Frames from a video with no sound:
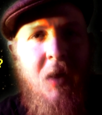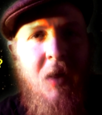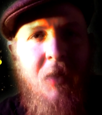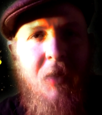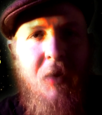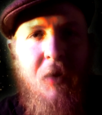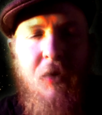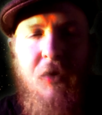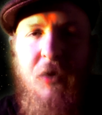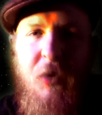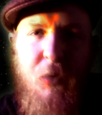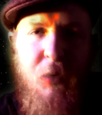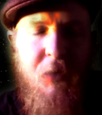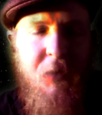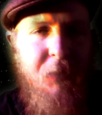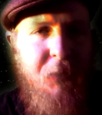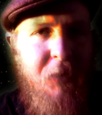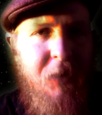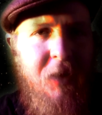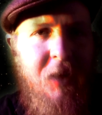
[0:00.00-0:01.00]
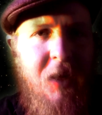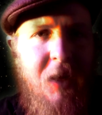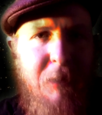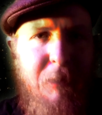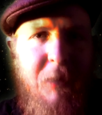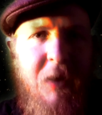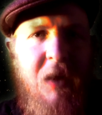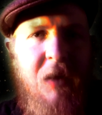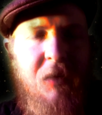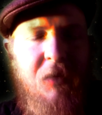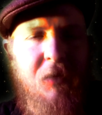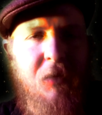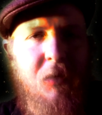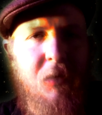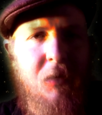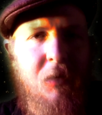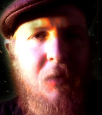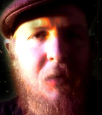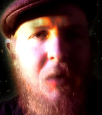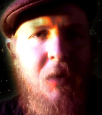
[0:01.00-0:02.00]
They're tools for the game
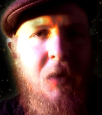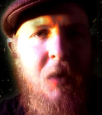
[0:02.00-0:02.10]
master